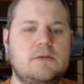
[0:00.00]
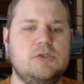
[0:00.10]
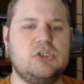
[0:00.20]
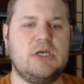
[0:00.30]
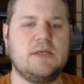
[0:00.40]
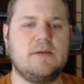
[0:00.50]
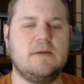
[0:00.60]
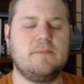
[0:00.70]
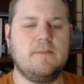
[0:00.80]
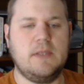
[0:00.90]
Check.
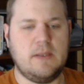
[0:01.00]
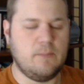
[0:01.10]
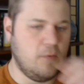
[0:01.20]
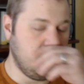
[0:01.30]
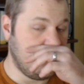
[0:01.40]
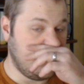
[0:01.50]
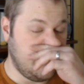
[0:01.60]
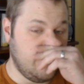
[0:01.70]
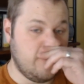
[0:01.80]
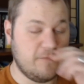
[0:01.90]
And moves the
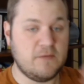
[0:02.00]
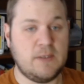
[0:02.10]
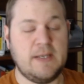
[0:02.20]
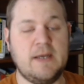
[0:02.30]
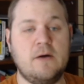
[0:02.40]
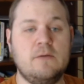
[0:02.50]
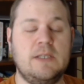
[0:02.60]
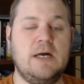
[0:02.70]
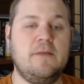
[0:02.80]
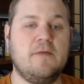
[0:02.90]
king over and now
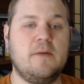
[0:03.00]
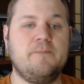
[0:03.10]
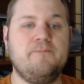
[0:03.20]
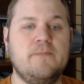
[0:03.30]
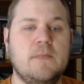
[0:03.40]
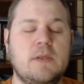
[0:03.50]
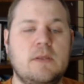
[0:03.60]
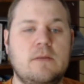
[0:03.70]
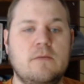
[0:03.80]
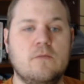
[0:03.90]
lines up
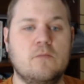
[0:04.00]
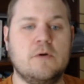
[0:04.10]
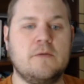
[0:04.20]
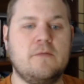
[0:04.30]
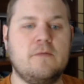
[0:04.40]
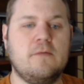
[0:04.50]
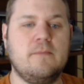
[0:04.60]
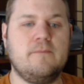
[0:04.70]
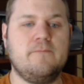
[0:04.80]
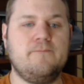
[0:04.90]
the rooks.
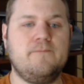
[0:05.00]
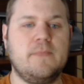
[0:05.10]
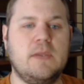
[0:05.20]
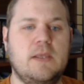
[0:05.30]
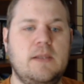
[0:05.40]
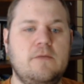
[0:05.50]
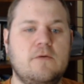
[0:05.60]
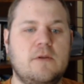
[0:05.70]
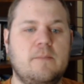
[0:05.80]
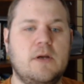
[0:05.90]
And he's
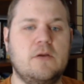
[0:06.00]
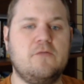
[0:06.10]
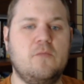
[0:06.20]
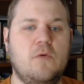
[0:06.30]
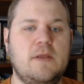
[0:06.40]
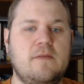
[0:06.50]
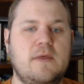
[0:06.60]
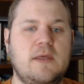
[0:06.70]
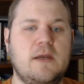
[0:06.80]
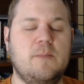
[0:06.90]
going to march white's
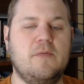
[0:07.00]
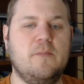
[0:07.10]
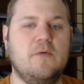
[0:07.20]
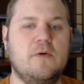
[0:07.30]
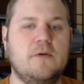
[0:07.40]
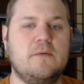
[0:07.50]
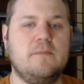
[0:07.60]
king up the board.